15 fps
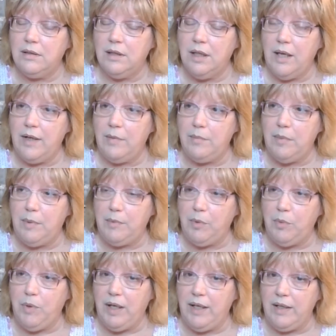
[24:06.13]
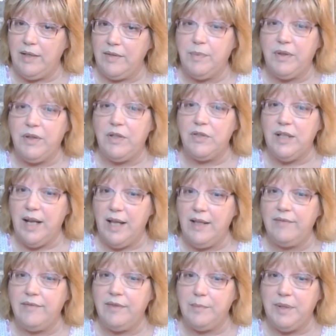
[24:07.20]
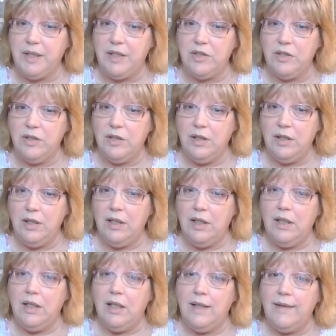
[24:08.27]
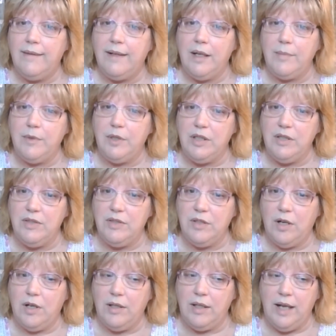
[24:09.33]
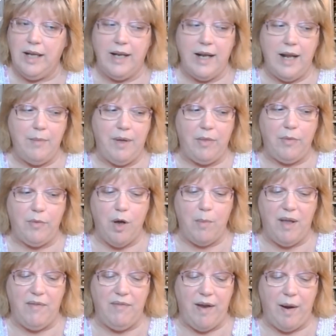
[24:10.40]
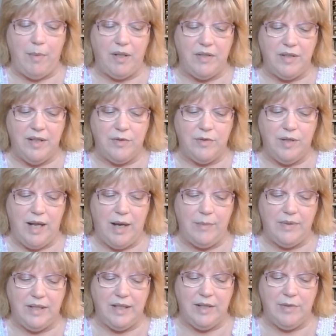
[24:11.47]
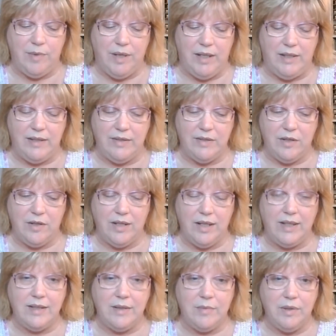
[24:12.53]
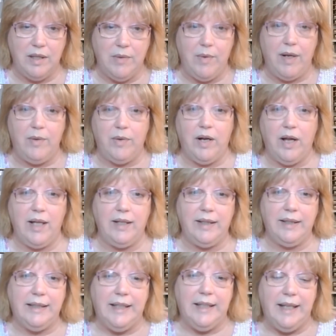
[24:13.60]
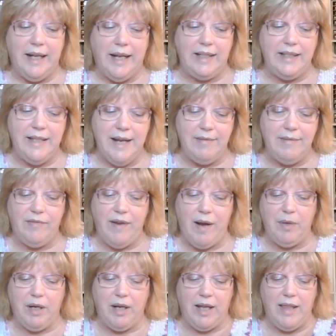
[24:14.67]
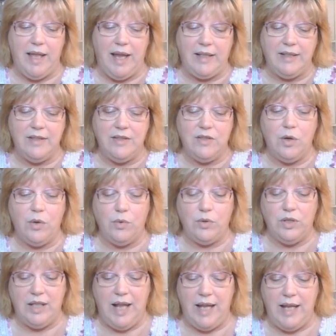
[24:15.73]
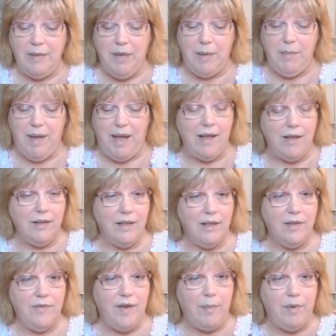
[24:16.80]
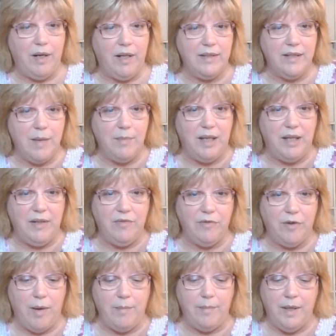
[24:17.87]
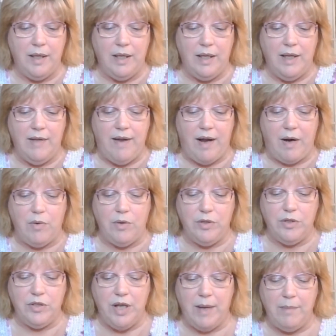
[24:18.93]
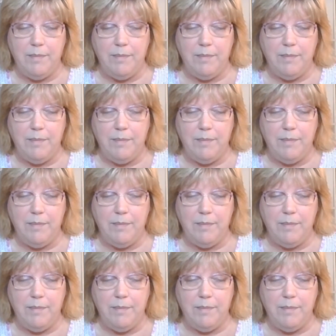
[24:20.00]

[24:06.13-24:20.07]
I don't remember what else, but there's an elephant picture that I'm going to start, and I went through all my fabrics the other day. I was getting ready to start it because I really want to work on it. I didn't have a fabric I liked. So today in my mail, fabric is coming from Fat Quarter Shop,